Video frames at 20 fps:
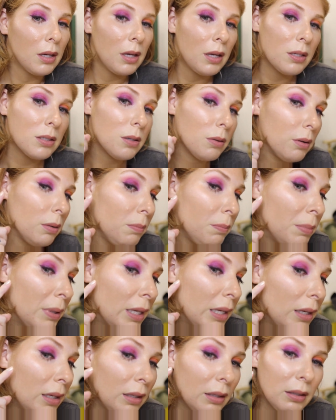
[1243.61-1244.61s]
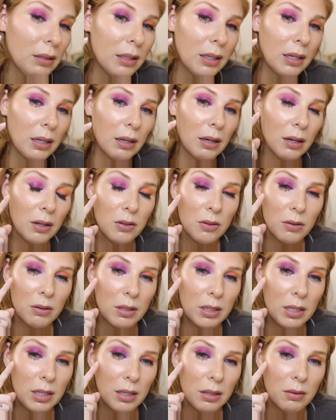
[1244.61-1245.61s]
So I'm peeling
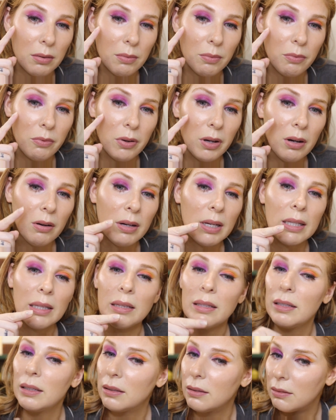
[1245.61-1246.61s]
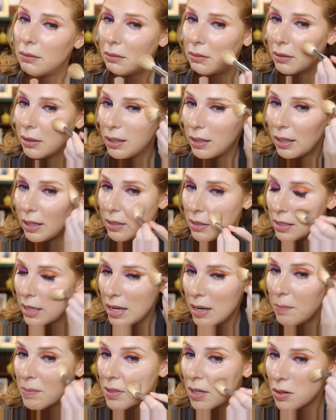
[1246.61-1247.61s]
underneath very little and it
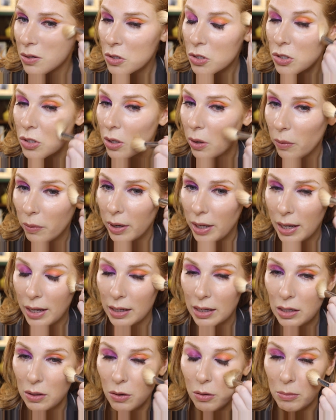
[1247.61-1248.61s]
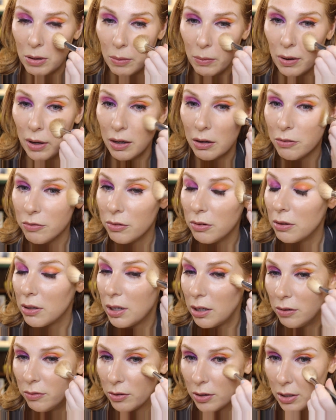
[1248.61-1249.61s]
keeps on showing, and I know I'm not wearing a full
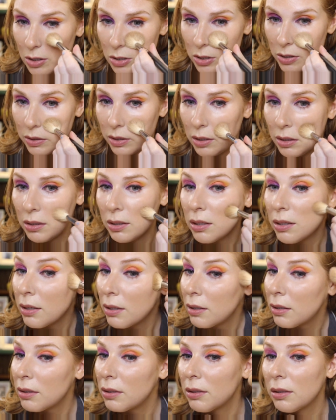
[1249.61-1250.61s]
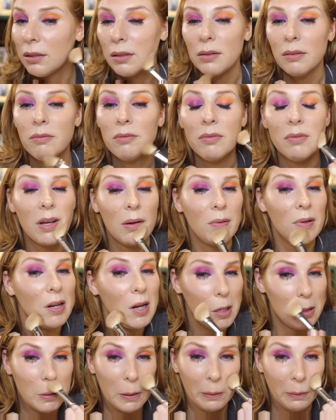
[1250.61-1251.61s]
coverage
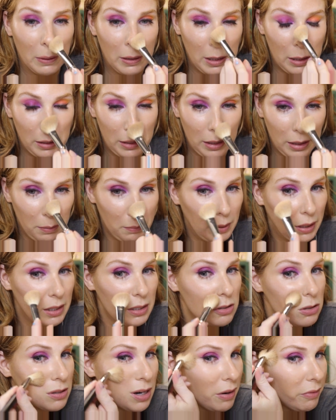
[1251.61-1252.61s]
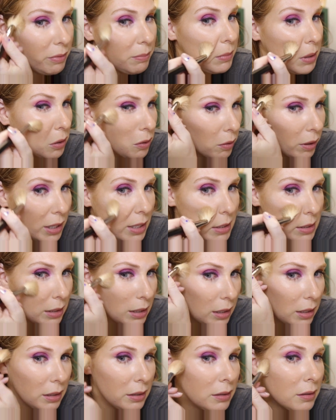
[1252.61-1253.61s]
foundation or anything, but it's driving me
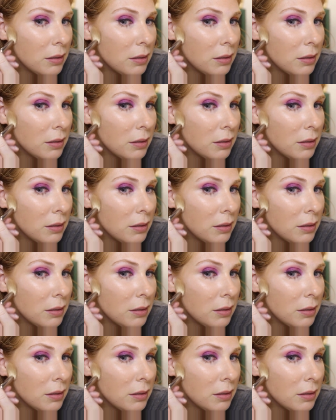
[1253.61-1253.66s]
crazy.